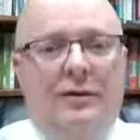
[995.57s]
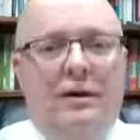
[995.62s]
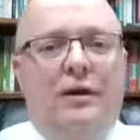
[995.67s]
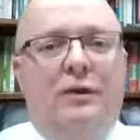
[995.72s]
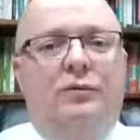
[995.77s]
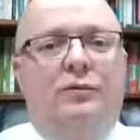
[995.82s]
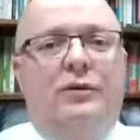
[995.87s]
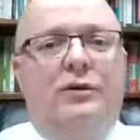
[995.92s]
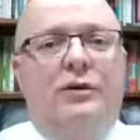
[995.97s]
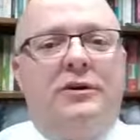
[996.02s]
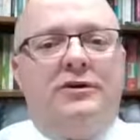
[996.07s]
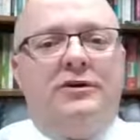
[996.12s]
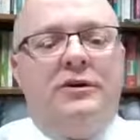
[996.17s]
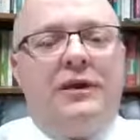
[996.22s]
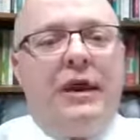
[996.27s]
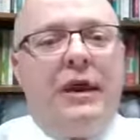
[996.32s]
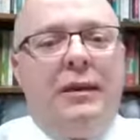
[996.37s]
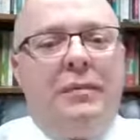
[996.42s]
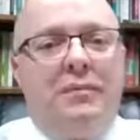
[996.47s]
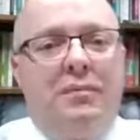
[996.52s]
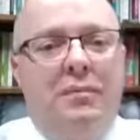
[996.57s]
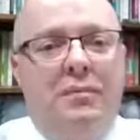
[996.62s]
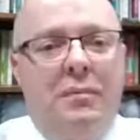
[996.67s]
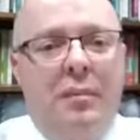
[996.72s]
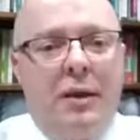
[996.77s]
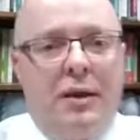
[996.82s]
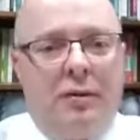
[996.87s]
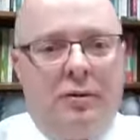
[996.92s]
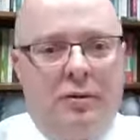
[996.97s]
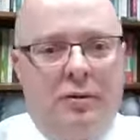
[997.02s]
It was a
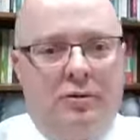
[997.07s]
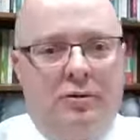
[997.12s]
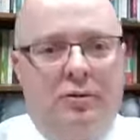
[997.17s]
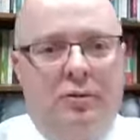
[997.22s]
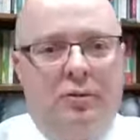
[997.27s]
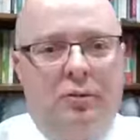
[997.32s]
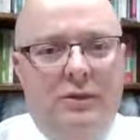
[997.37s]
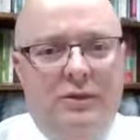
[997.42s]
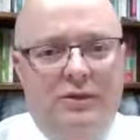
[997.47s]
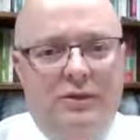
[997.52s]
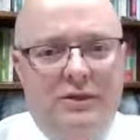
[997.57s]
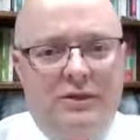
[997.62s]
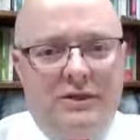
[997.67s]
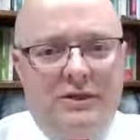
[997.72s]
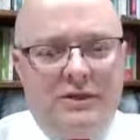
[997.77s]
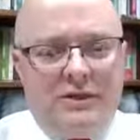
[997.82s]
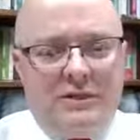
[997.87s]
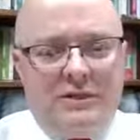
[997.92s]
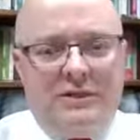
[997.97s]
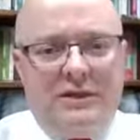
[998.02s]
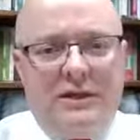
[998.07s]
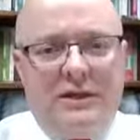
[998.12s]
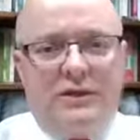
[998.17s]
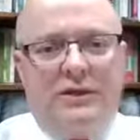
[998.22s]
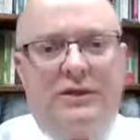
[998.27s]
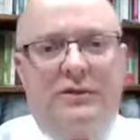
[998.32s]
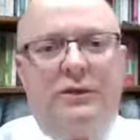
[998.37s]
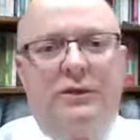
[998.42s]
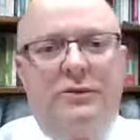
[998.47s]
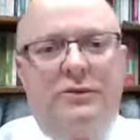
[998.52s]
miracle when Jesus
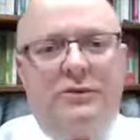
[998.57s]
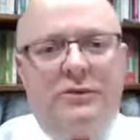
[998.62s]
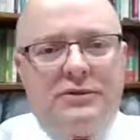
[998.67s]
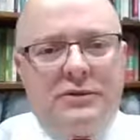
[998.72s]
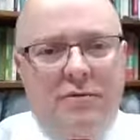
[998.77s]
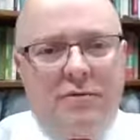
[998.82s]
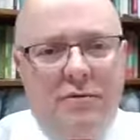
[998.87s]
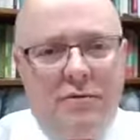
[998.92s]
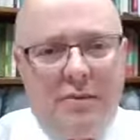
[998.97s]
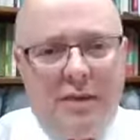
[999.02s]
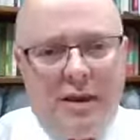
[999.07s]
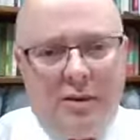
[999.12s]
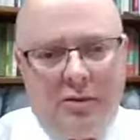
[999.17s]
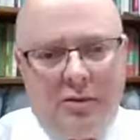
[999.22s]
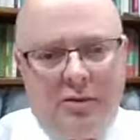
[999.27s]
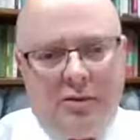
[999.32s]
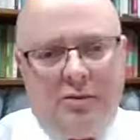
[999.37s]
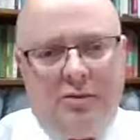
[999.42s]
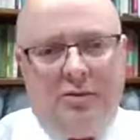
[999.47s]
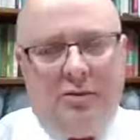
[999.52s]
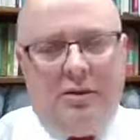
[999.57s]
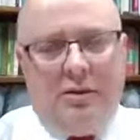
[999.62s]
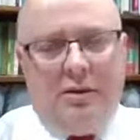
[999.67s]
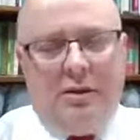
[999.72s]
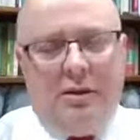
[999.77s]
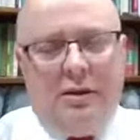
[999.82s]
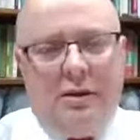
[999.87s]
healed, it was a miracle.